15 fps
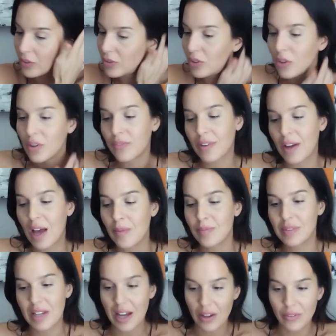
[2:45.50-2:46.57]
I don't know if
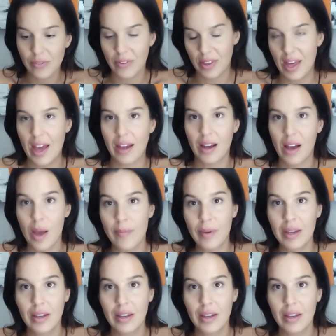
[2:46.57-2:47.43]
I'm down for that.